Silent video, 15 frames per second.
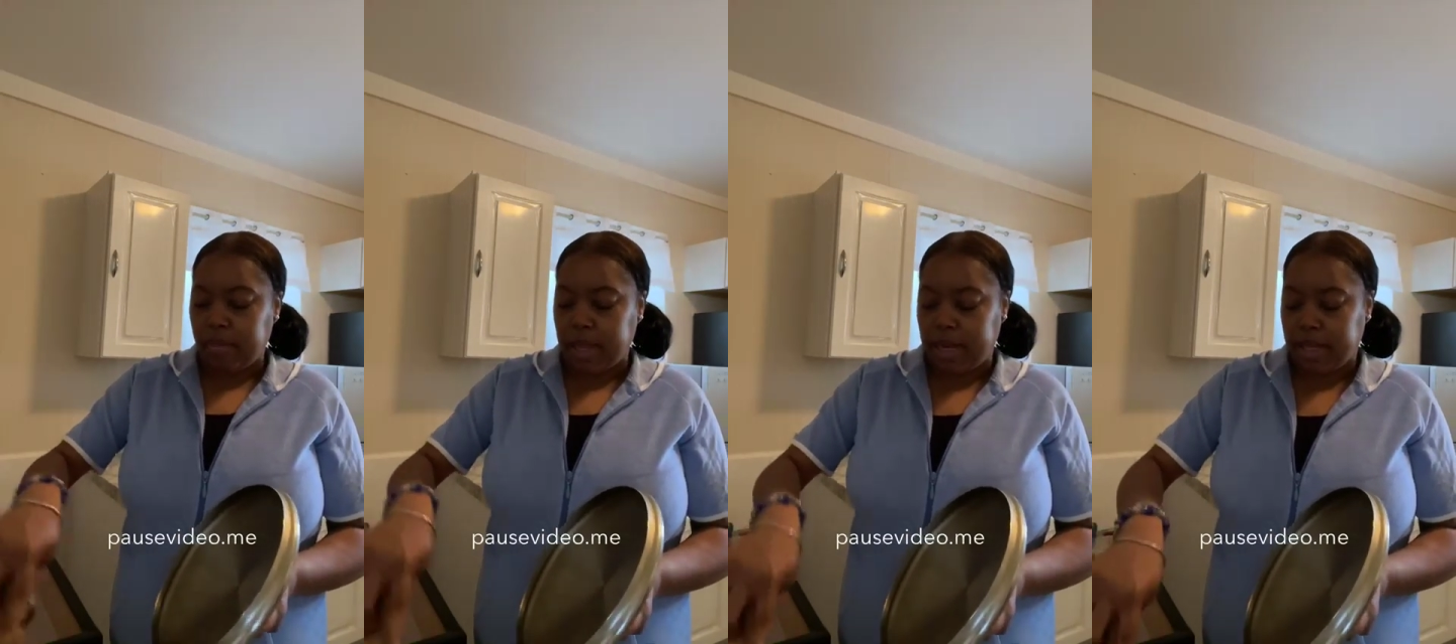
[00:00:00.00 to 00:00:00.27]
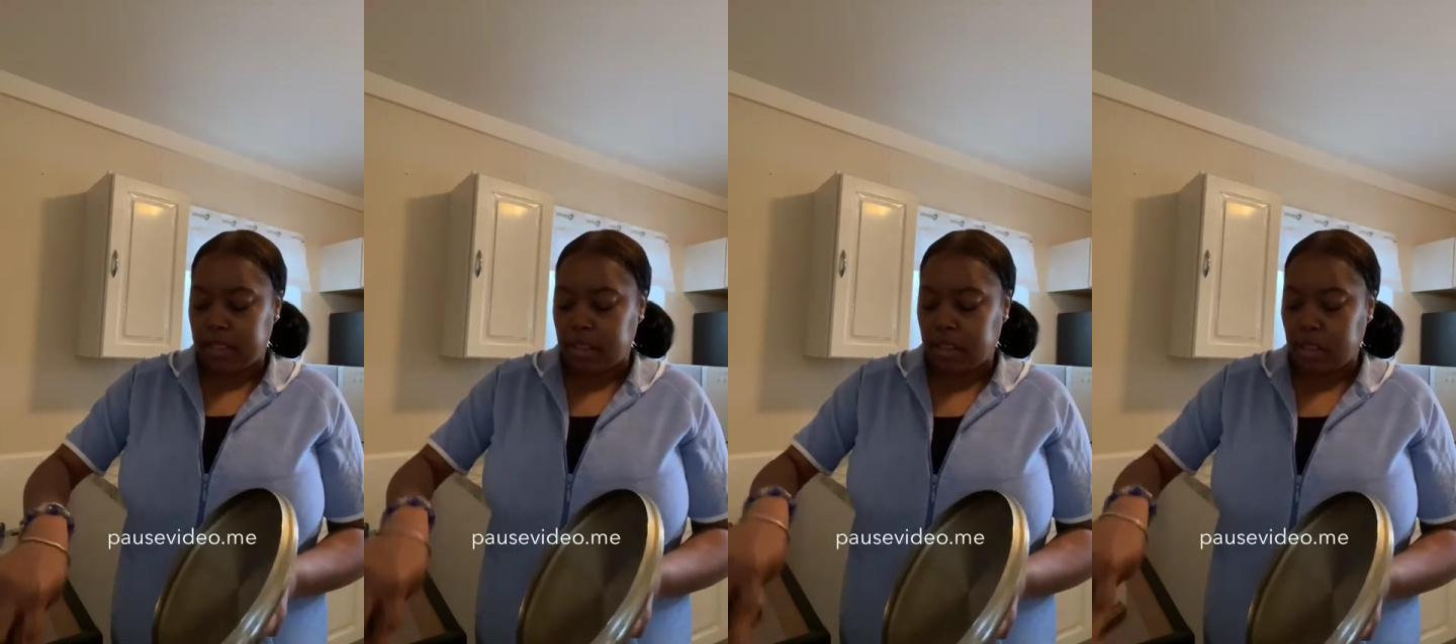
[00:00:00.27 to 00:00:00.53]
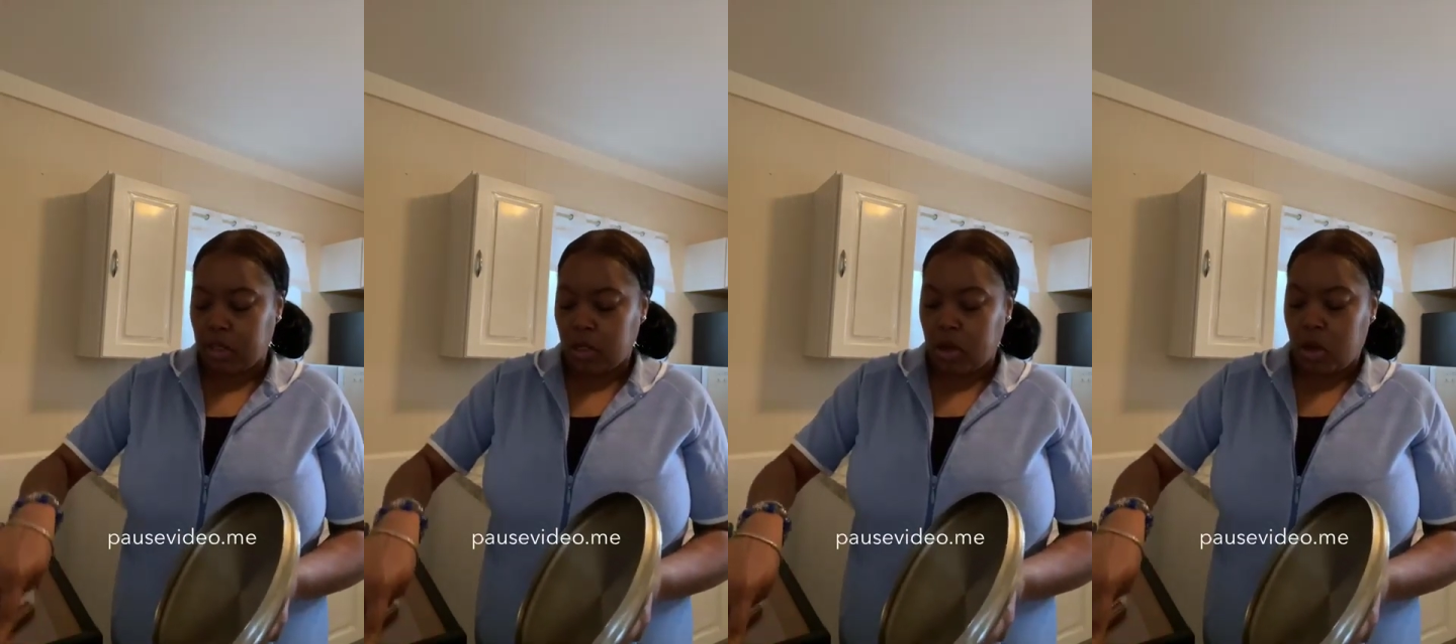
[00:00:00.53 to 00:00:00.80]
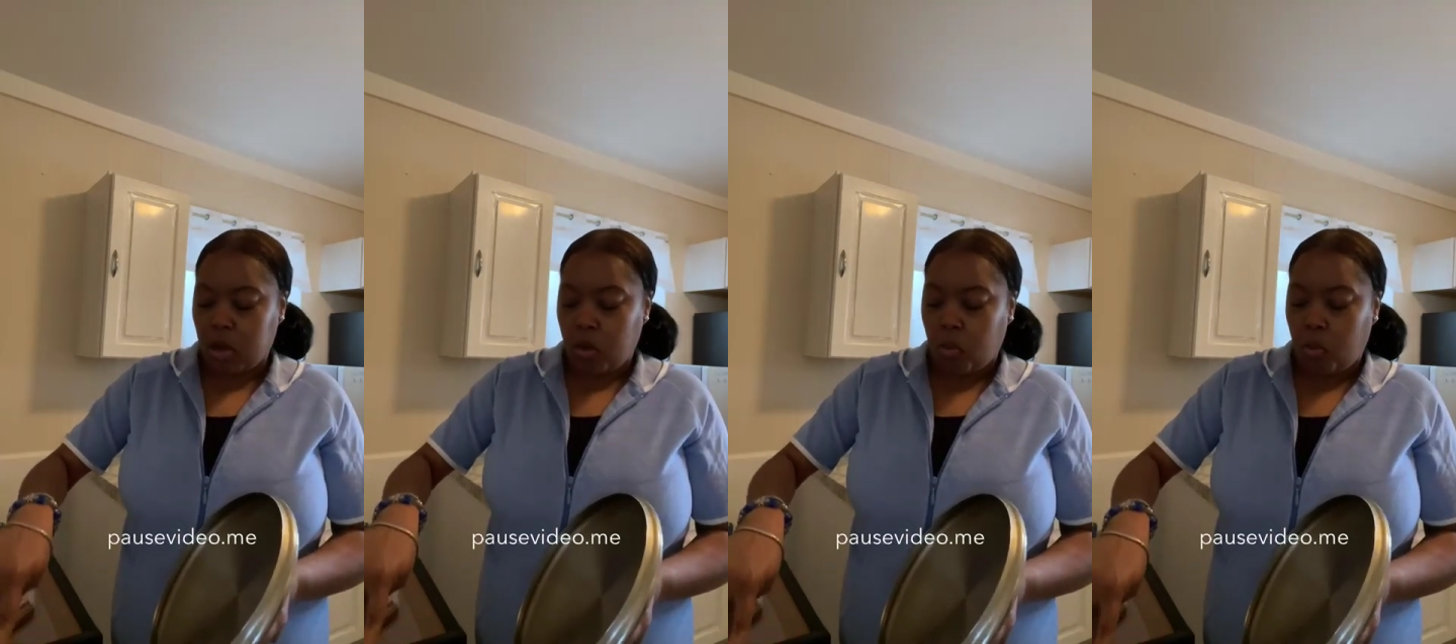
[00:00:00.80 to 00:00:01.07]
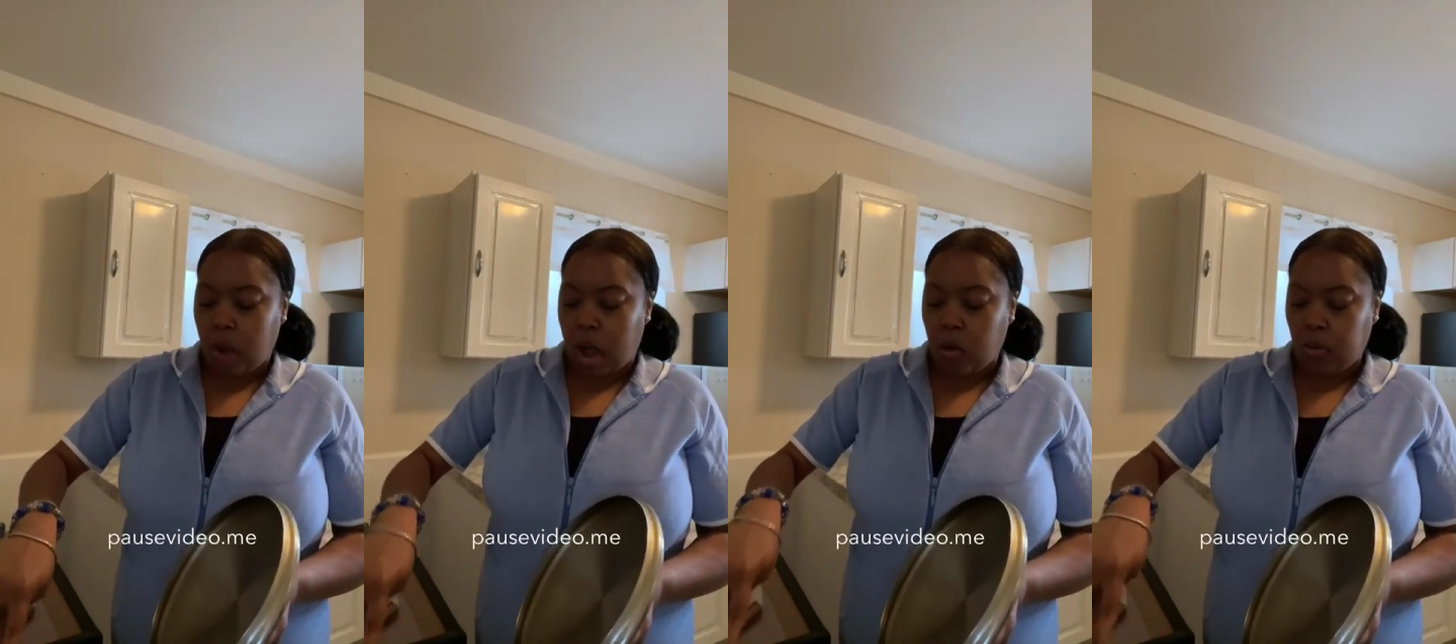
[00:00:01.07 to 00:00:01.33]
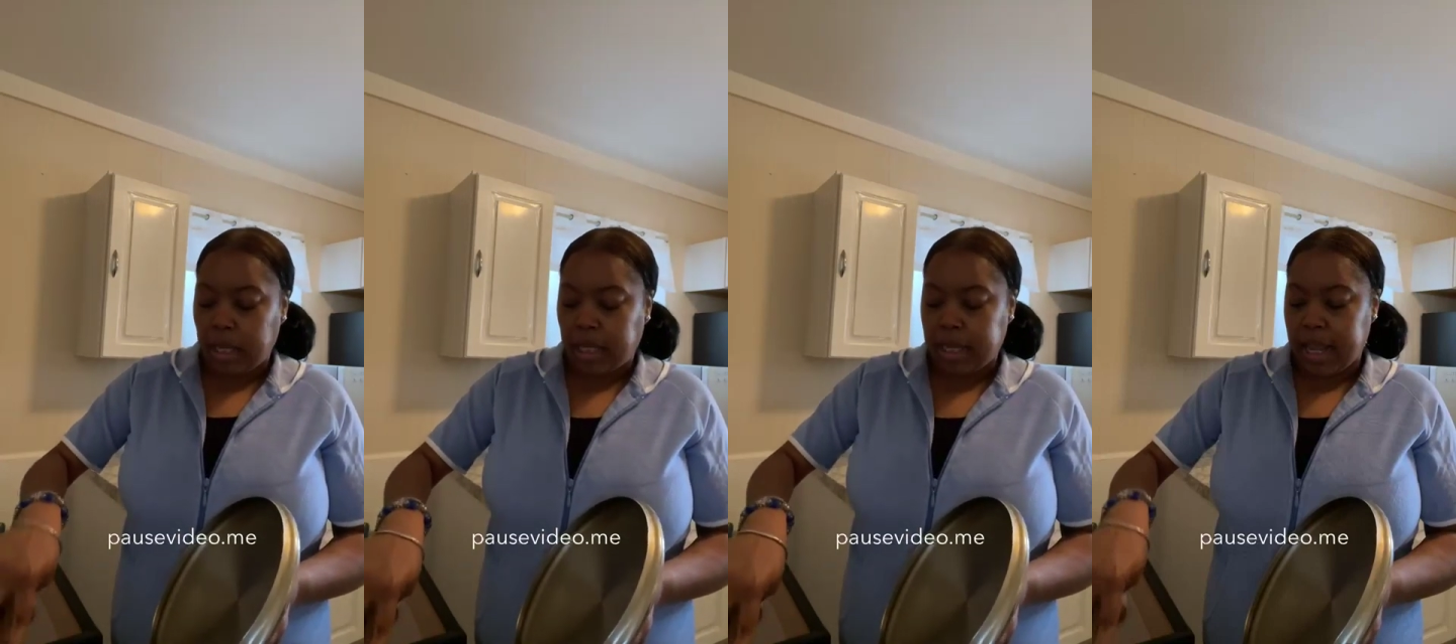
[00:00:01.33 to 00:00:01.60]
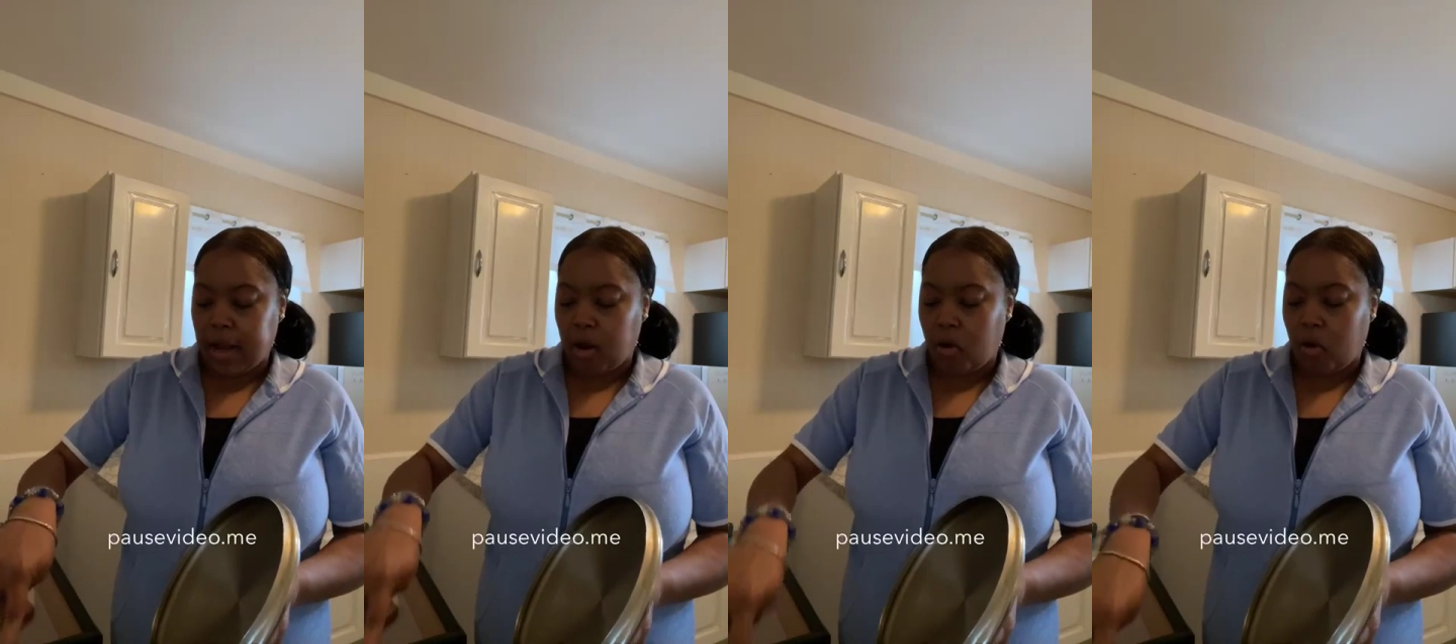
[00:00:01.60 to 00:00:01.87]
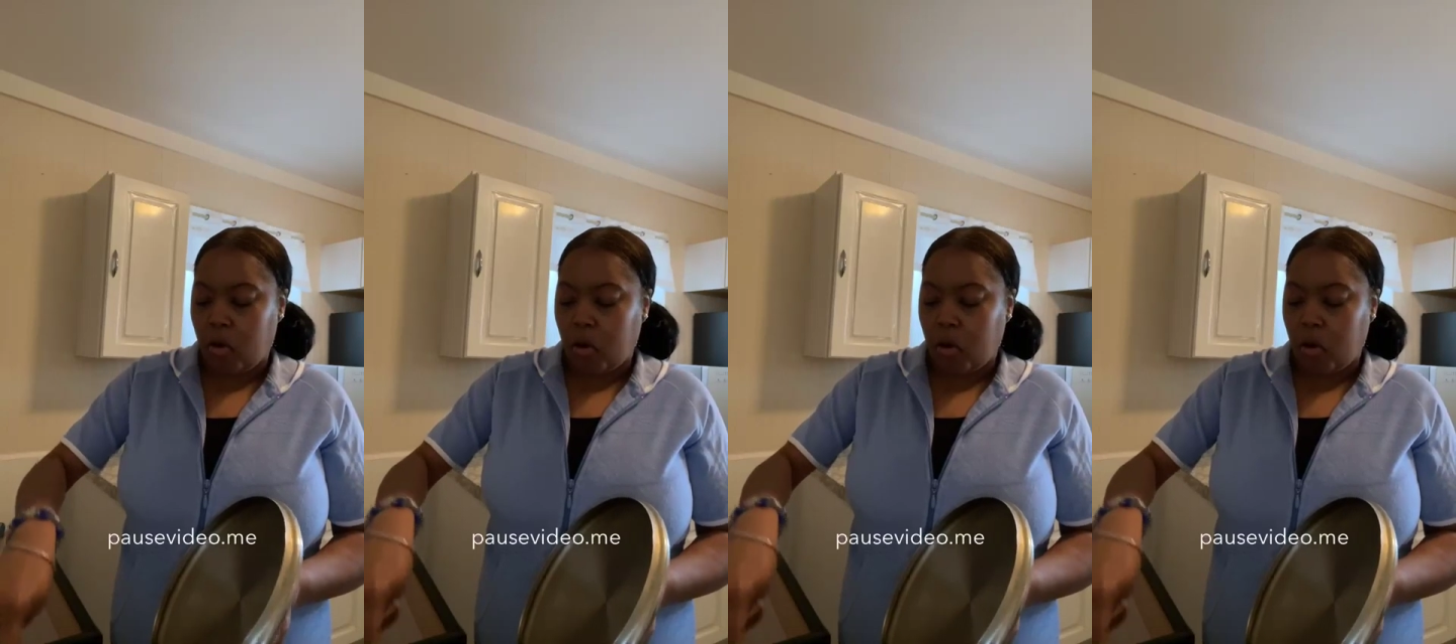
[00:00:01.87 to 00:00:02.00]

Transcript: minutes while we get